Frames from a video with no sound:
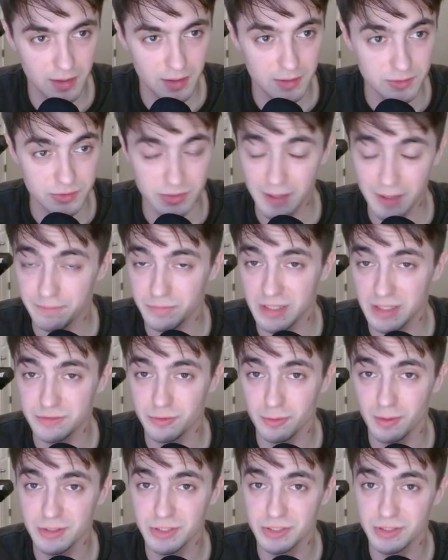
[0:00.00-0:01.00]
So yeah, thanks for
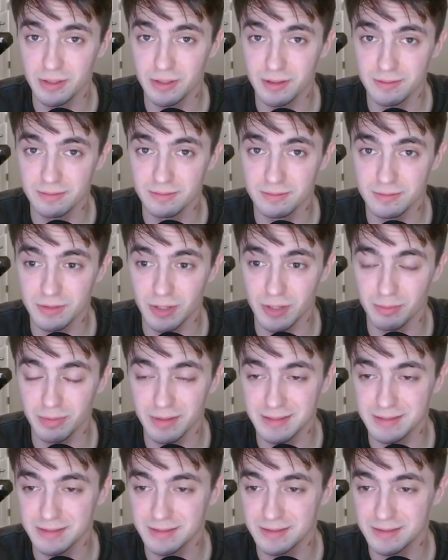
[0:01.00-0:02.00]
watching, y'all. God
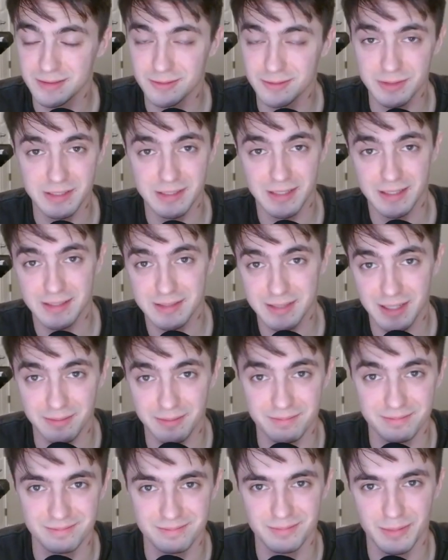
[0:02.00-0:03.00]
bless. We'll see you next time.
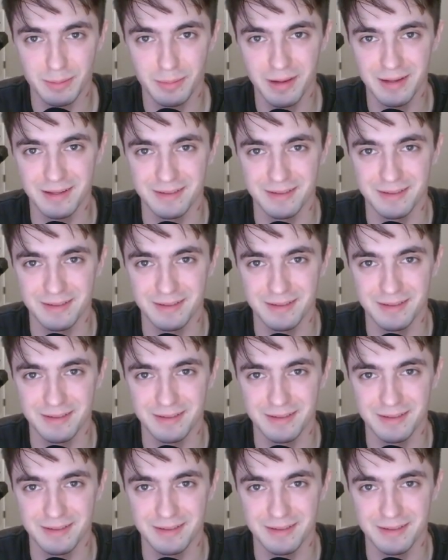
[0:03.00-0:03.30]
Bye-bye.